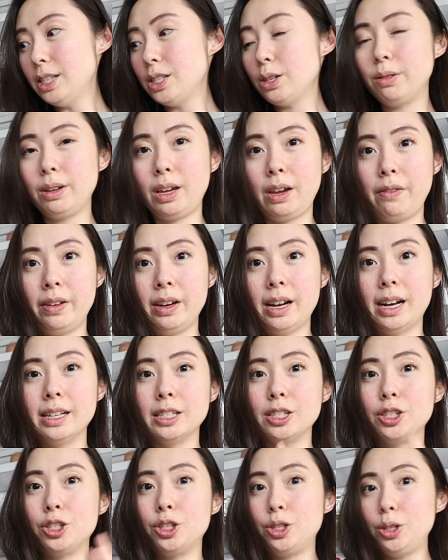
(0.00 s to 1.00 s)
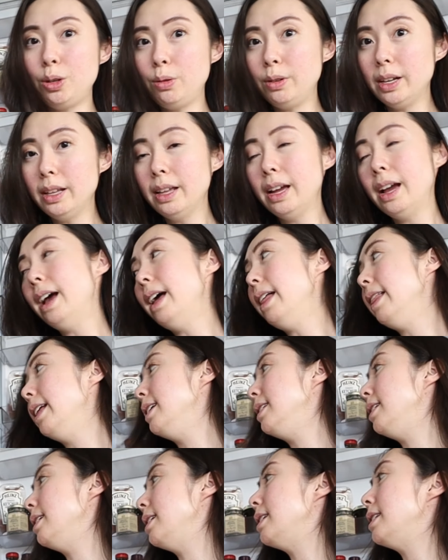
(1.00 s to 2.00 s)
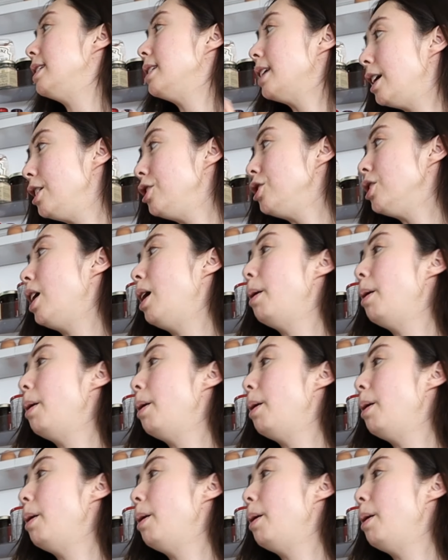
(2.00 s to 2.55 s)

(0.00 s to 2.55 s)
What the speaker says: So even as a student, this is such